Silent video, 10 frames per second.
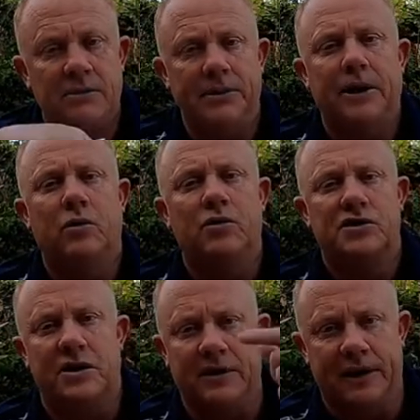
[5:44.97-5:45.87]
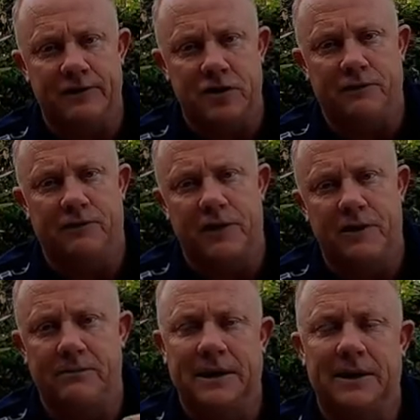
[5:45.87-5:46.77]
but it also gives you
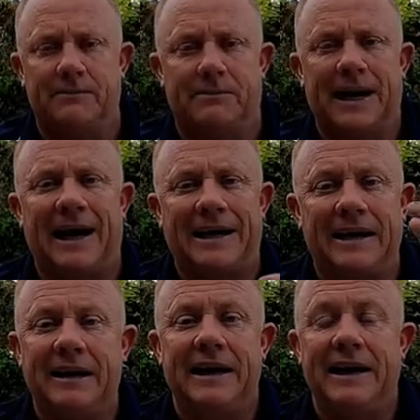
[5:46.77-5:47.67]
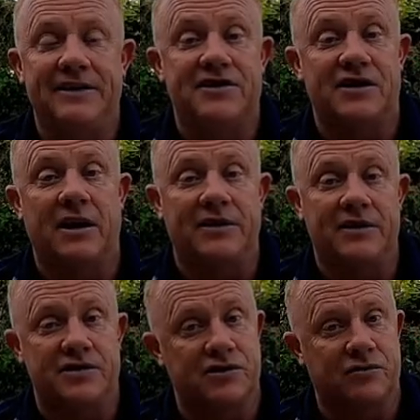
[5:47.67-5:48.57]
front, middle and back inside
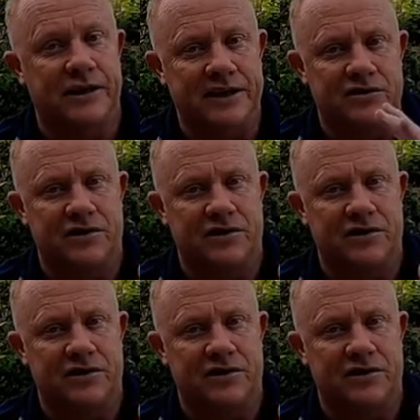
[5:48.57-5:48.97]
the screen.